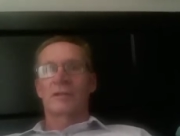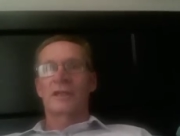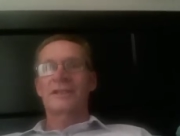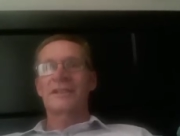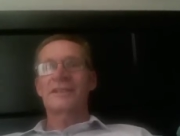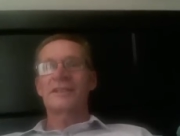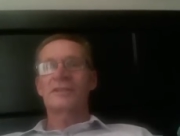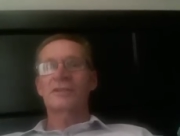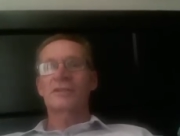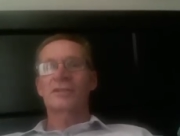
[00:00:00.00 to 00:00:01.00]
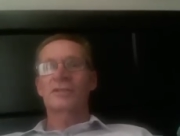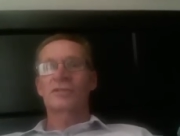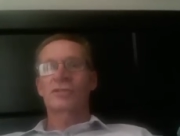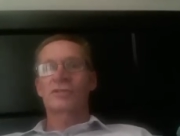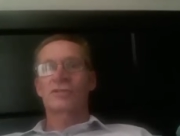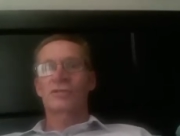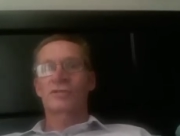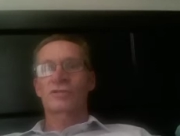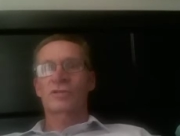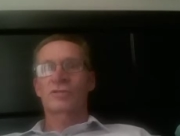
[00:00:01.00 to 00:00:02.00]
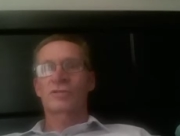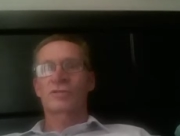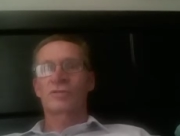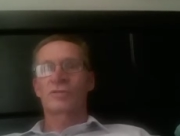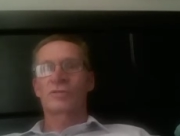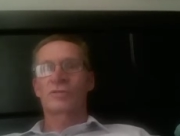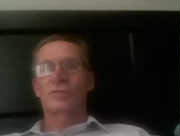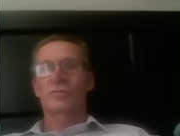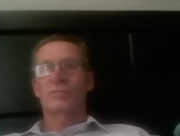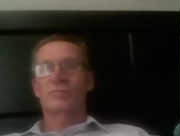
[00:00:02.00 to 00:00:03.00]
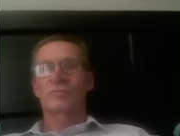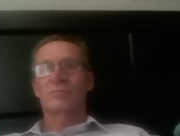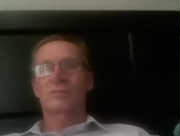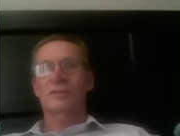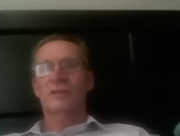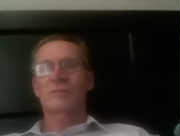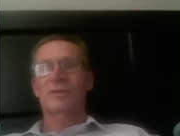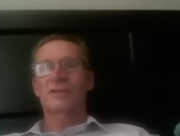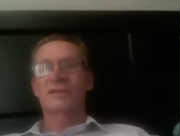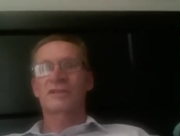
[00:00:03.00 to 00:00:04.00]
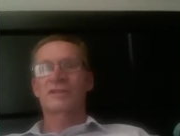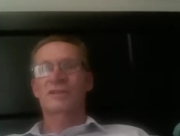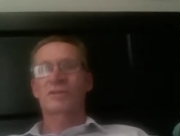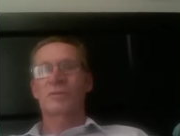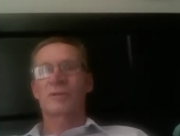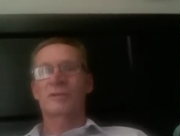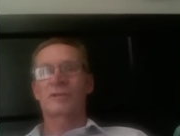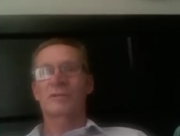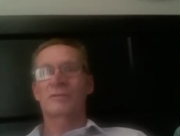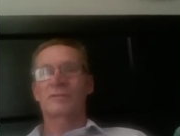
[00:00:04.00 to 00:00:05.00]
attendance in the church started to somewhat dwindle